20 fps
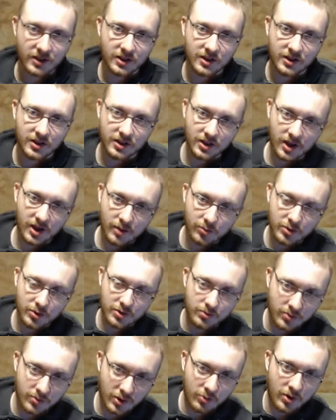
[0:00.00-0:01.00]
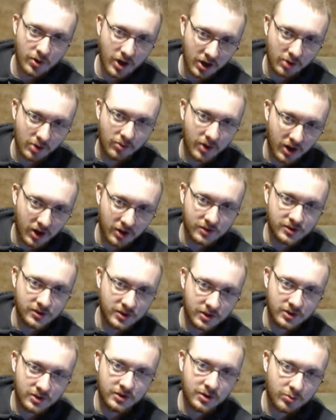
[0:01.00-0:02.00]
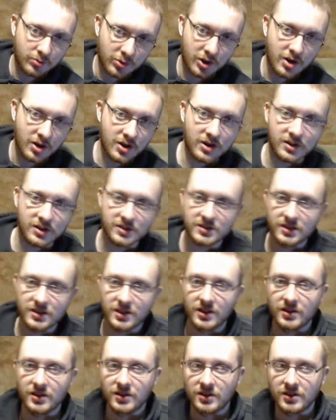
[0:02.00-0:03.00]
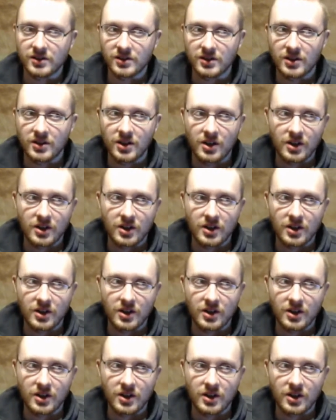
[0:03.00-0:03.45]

and I put my water bottles in the prongs and